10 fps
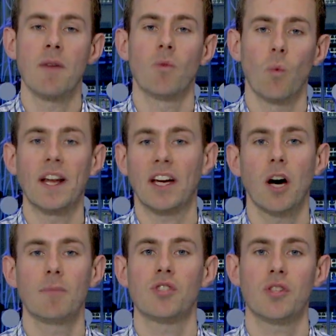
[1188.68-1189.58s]
when it
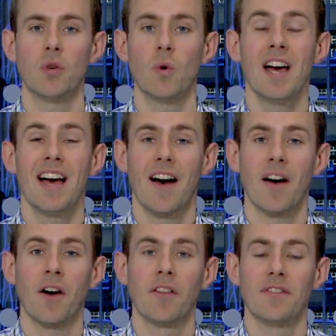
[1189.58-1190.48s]
comes to
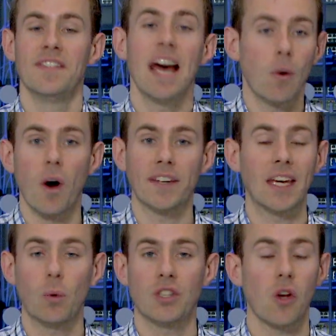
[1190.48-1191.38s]

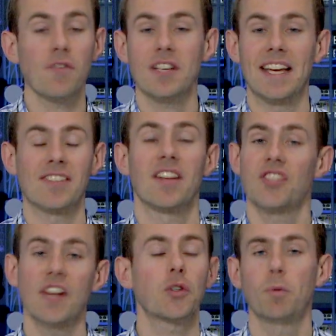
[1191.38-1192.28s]
networking, which obviously is an
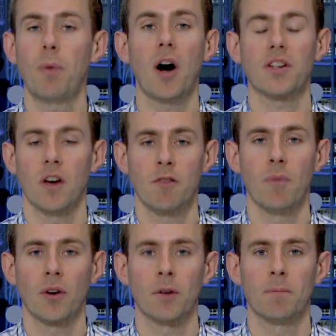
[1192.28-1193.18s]
essential part of
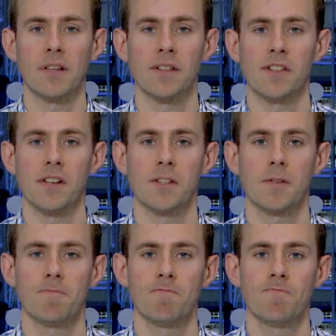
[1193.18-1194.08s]
modern businesses.
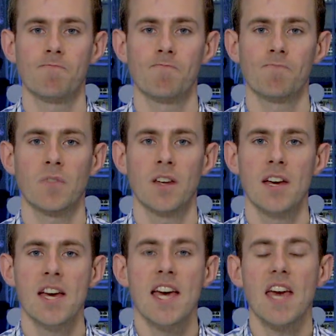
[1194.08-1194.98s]

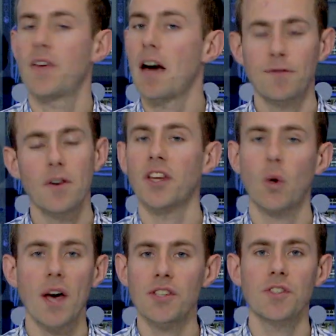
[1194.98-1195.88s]
If you have further
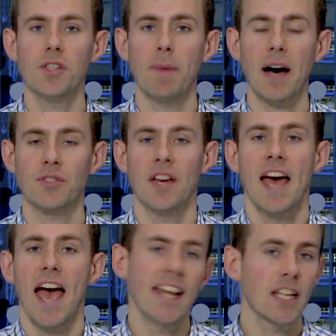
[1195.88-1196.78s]
questions about
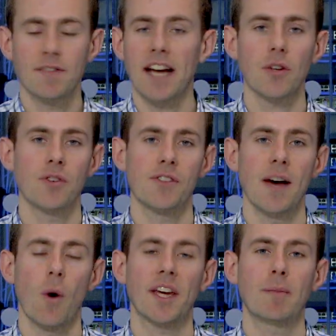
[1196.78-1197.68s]
any of Datto's
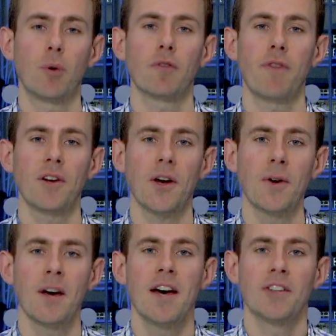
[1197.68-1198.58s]
networking portfolio,
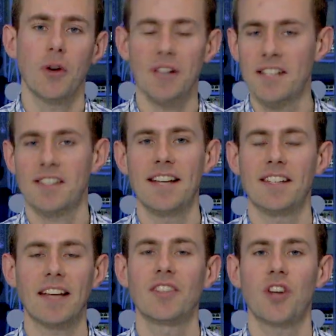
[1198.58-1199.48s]
don't hesitate to
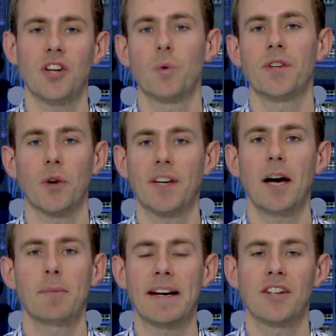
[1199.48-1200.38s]
get in touch with your
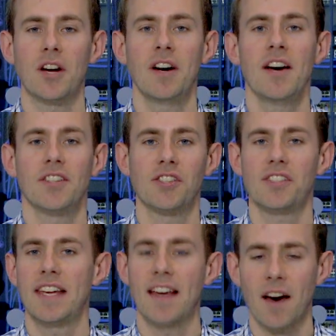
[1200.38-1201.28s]
account manager to
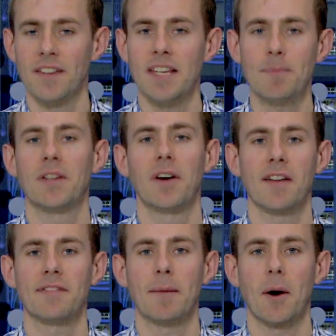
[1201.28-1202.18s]
see a deeper
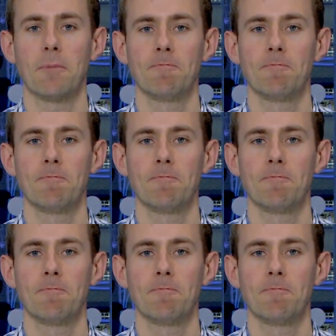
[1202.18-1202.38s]
dive demo.